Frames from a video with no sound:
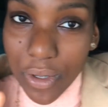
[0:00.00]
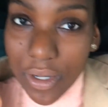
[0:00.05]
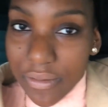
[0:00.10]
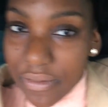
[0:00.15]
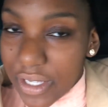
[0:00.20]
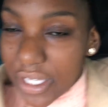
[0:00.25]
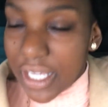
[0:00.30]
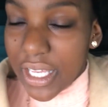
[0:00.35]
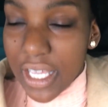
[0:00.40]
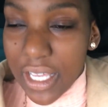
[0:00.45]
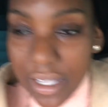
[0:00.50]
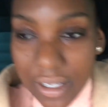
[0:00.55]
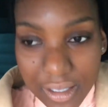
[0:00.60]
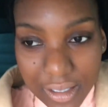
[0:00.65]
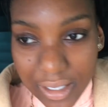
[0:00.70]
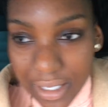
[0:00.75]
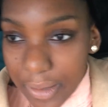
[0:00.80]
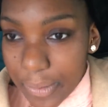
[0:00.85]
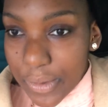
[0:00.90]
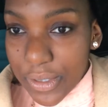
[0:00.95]
all of it,
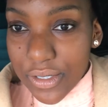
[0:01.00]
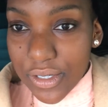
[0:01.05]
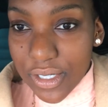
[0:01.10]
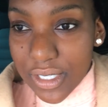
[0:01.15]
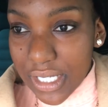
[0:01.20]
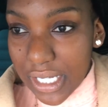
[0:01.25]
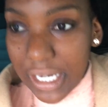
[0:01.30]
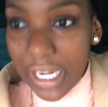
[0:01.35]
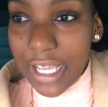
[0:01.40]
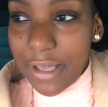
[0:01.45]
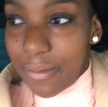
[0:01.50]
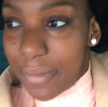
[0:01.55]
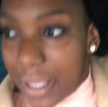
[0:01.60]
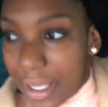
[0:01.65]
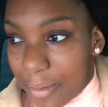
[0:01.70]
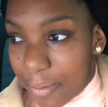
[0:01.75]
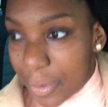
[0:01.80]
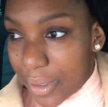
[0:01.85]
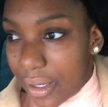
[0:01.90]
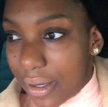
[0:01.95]
it was just a
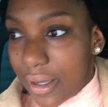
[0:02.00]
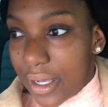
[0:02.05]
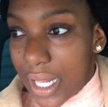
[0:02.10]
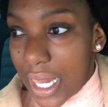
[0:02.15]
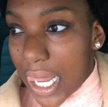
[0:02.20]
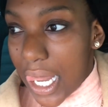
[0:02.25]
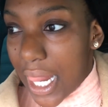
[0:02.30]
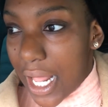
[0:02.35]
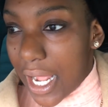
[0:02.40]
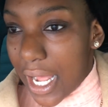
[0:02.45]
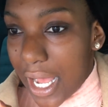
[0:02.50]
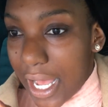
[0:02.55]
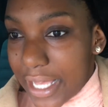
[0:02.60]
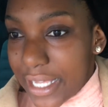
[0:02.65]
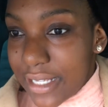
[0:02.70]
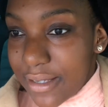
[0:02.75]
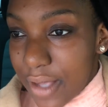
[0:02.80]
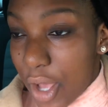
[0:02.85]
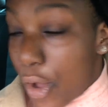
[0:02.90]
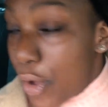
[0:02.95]
nightmare. But
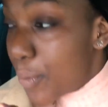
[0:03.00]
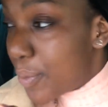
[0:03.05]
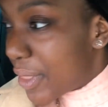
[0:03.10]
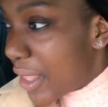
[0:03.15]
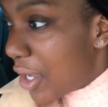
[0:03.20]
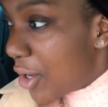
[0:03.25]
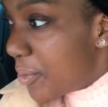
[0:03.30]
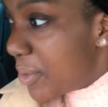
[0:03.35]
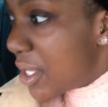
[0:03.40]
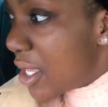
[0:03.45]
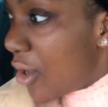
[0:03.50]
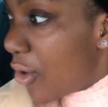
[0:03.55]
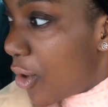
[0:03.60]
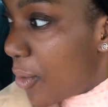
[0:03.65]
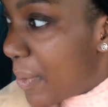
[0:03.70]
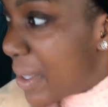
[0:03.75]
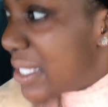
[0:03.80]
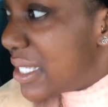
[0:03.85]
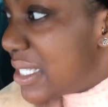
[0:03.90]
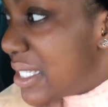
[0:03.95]
I hope that it'll be a
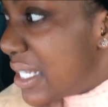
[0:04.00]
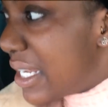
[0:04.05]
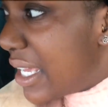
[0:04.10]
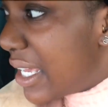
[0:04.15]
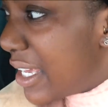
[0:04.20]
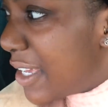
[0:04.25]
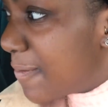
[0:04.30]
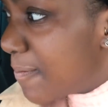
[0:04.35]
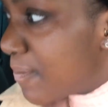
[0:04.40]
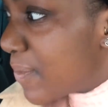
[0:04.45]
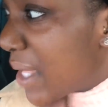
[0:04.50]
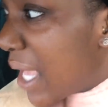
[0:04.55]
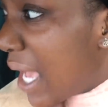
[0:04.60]
lot better today.